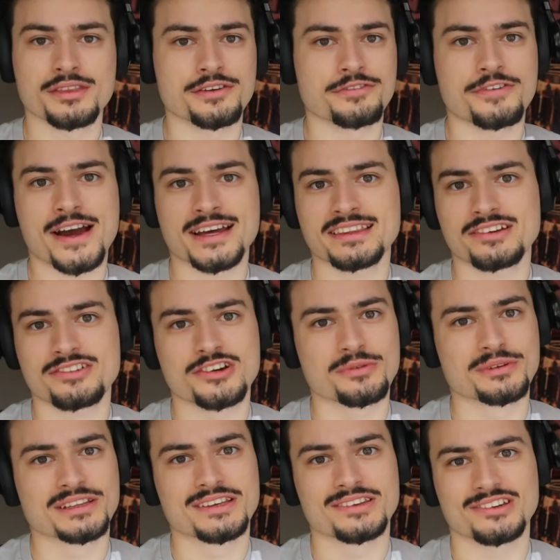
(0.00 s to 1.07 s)
The fact that she
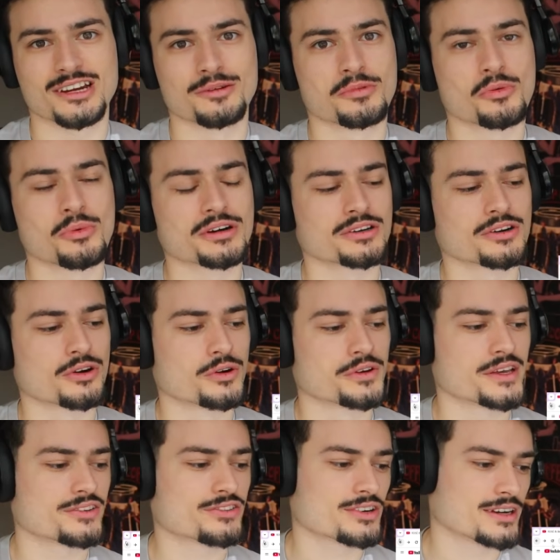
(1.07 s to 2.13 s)
released number one girl
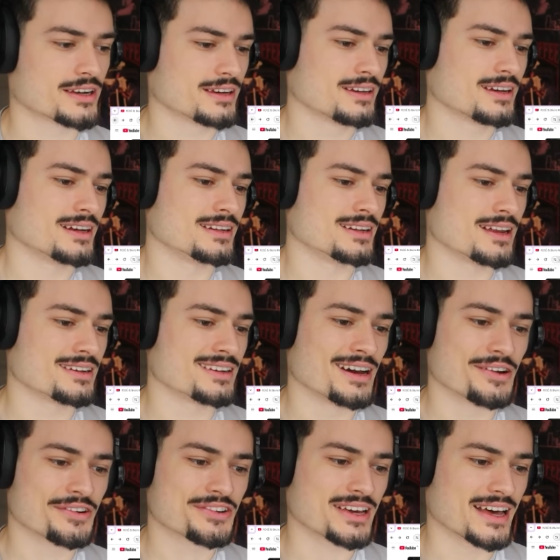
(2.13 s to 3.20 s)
yesterday and that
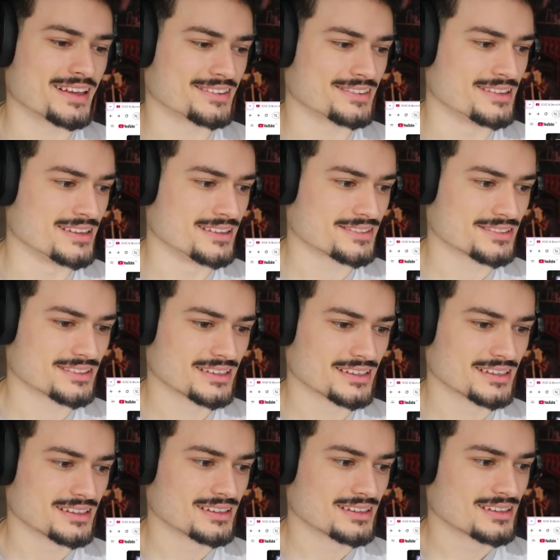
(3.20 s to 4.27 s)
now she has this.
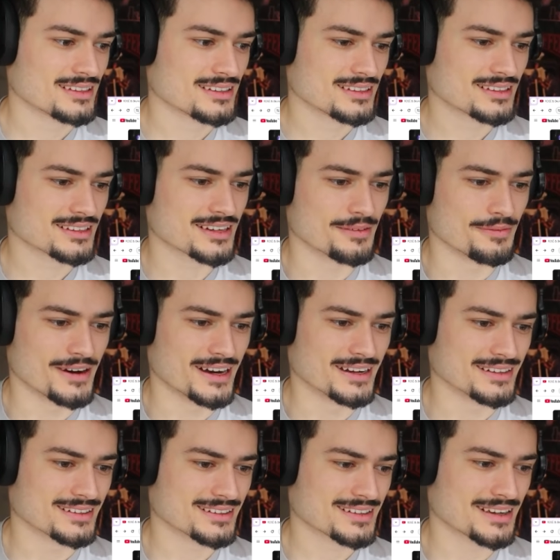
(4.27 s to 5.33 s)
Come
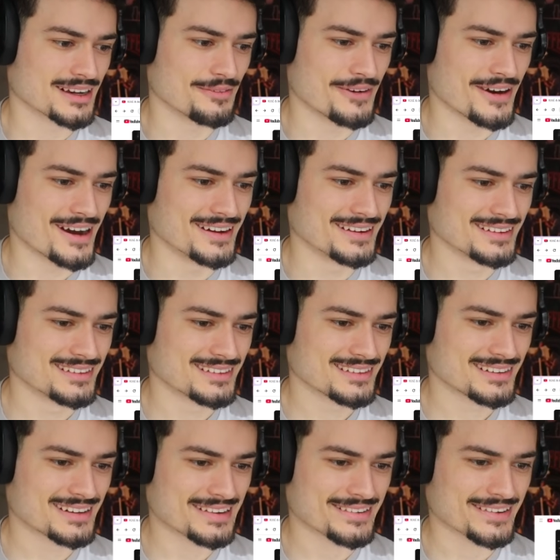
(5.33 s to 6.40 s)
on. Come on.
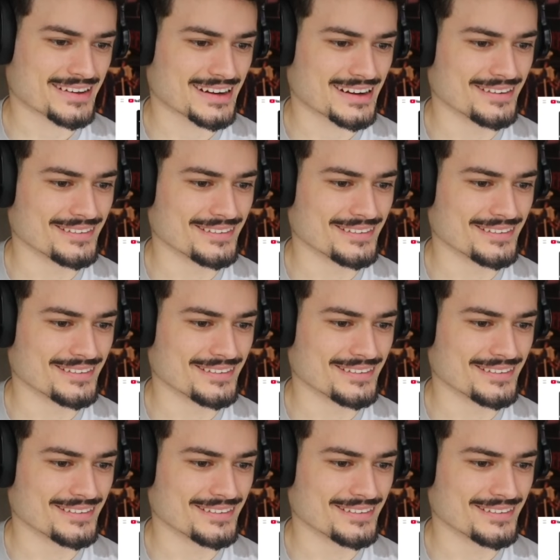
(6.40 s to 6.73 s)
Let's check it